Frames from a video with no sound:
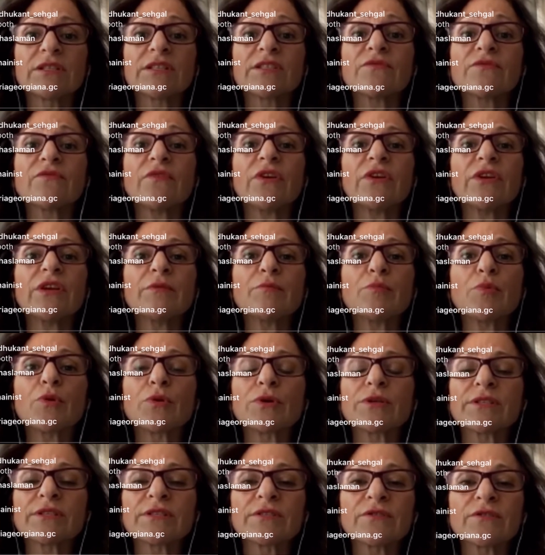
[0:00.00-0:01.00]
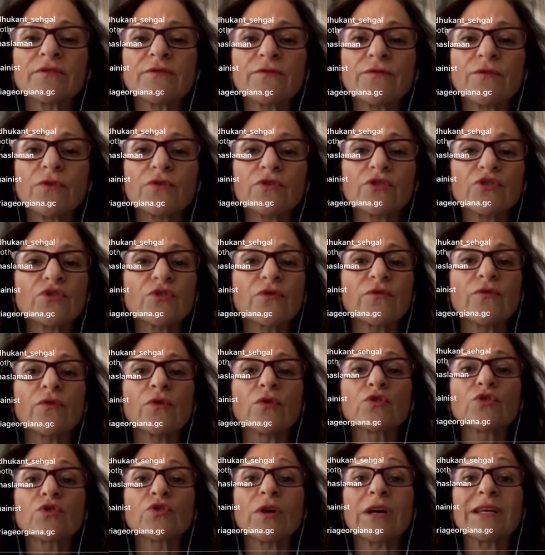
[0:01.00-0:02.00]
It's very important, first of
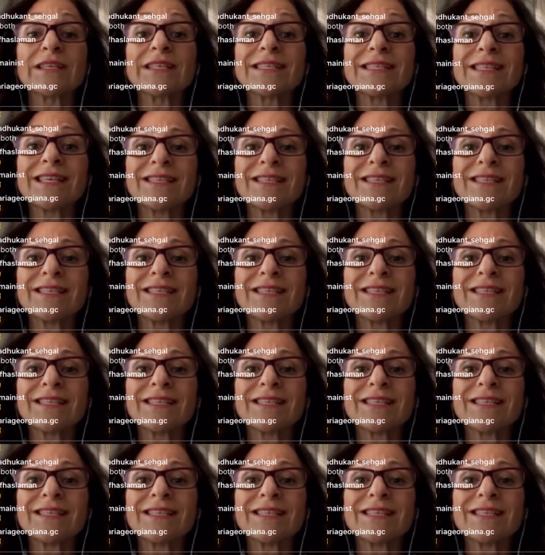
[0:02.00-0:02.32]
all, to